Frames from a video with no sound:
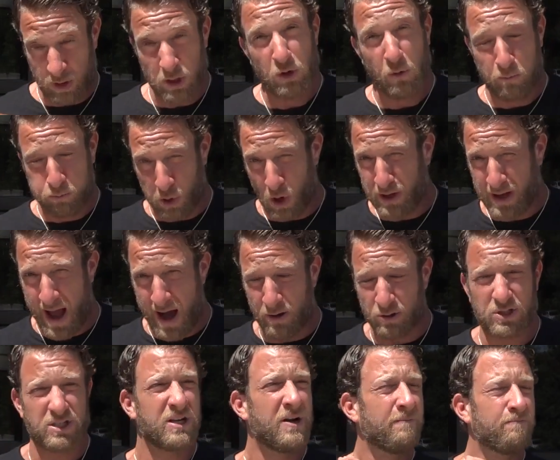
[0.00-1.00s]
to do Brook
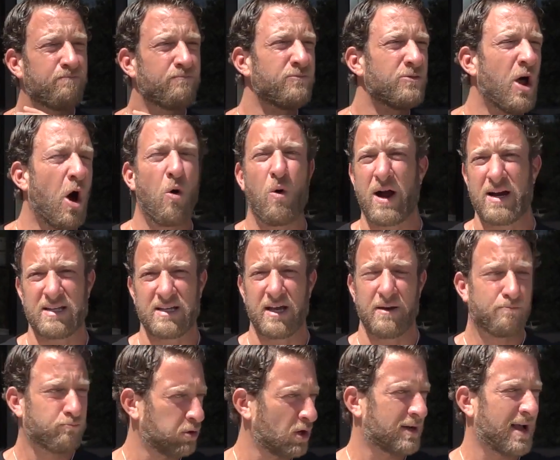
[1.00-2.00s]
House. No
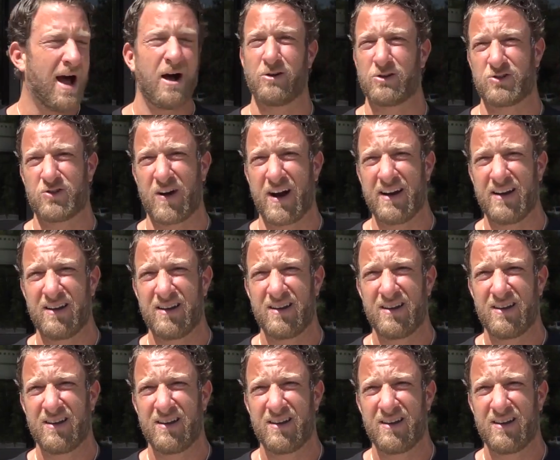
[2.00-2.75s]
idea. Brook House, right?